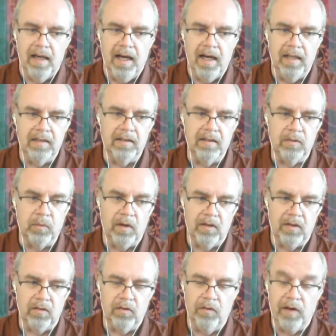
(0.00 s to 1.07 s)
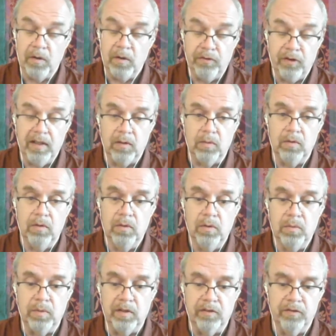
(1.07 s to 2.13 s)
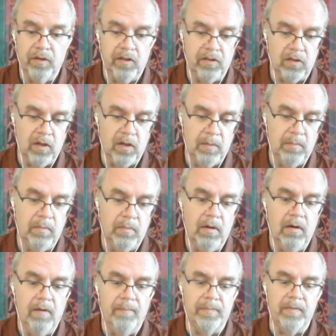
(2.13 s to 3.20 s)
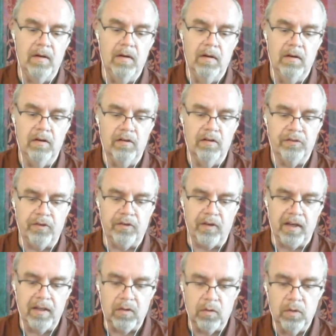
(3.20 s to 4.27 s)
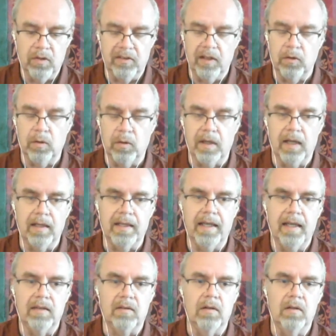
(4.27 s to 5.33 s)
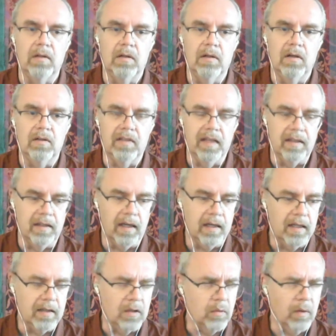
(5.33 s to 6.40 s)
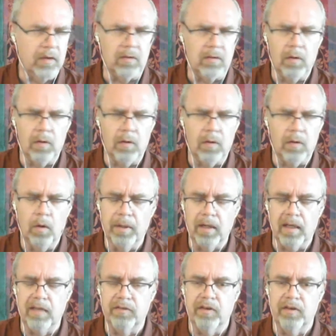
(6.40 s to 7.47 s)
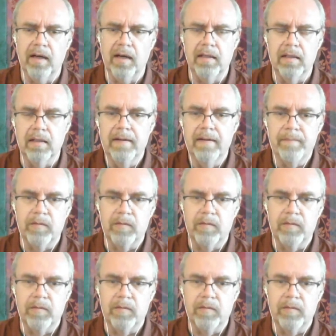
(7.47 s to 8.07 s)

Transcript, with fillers: And it was very funny to do with uh, some um, uh, free tools that you can get on the on the internet. It was OpenRefine.